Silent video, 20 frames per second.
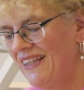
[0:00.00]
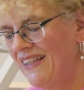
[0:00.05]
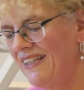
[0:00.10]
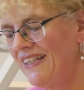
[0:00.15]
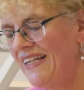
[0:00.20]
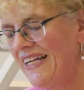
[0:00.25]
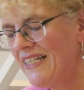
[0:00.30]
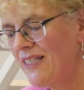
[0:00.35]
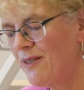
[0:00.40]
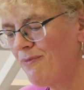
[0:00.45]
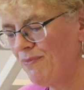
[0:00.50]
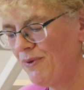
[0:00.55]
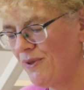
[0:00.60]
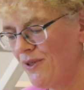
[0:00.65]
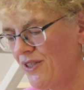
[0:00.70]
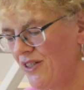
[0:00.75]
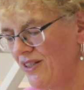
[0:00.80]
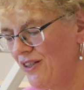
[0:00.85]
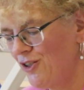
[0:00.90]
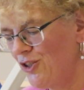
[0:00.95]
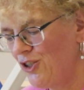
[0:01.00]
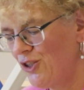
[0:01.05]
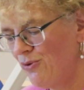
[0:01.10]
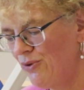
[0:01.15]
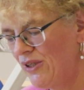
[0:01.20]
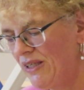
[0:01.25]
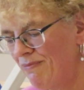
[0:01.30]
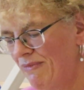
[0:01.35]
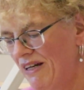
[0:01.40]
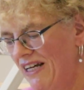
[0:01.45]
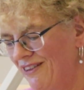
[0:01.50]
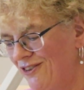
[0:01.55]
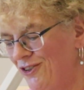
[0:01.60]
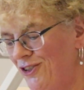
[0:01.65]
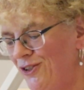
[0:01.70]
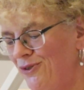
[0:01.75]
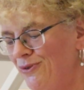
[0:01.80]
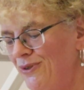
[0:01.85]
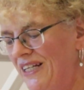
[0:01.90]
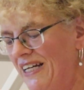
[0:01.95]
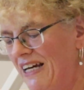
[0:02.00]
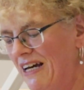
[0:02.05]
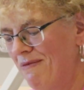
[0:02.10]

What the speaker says: The next person the chewing